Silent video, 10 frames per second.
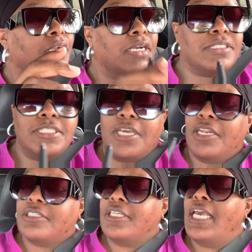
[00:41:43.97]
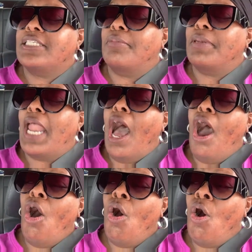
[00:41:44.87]
Cause it's a it's some
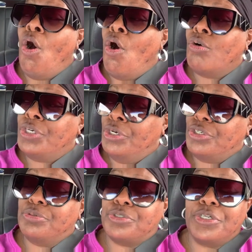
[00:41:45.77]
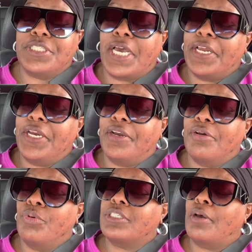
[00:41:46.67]
long YouTube streets out here
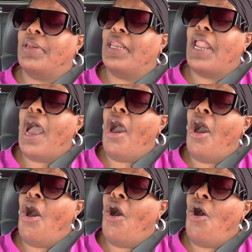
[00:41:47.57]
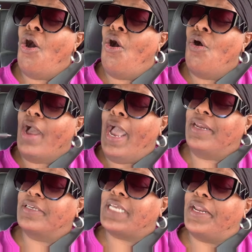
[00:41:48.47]
with some long
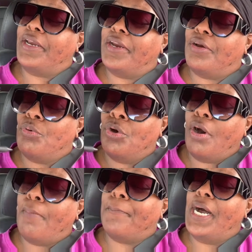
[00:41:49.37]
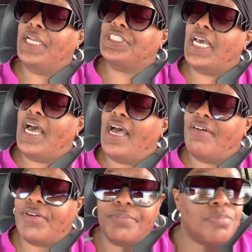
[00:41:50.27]
haters out here. Woo, a bunch
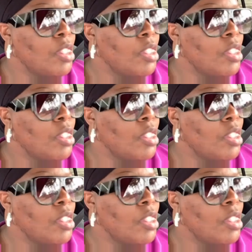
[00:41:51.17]
of them.